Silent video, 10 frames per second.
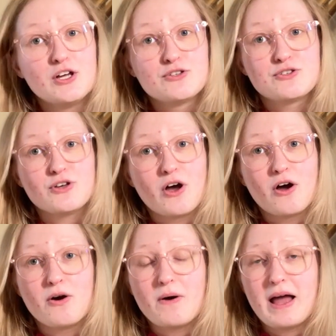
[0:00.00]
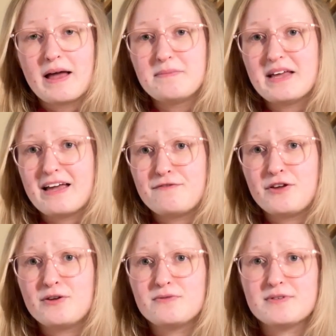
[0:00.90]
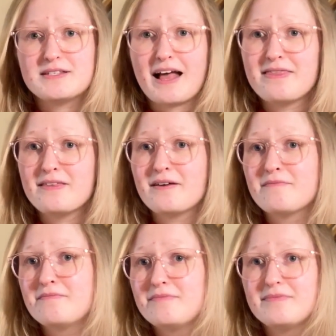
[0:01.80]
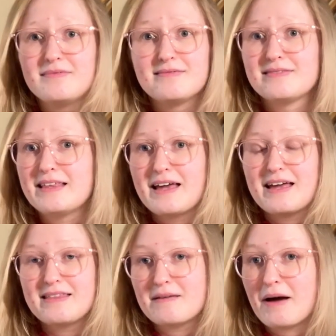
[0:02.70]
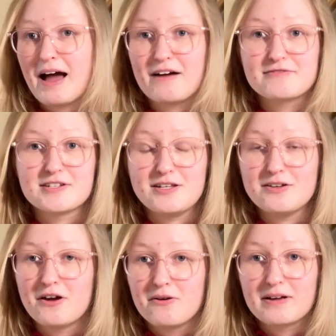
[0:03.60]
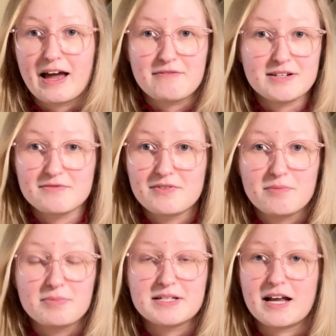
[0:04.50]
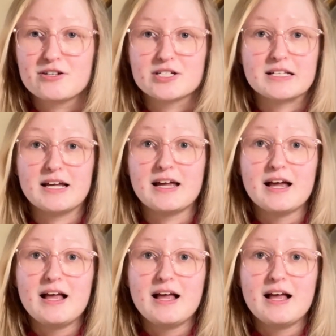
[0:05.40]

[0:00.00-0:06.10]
So yeah, if you send them, they might have to, you know, get rid of them potentially.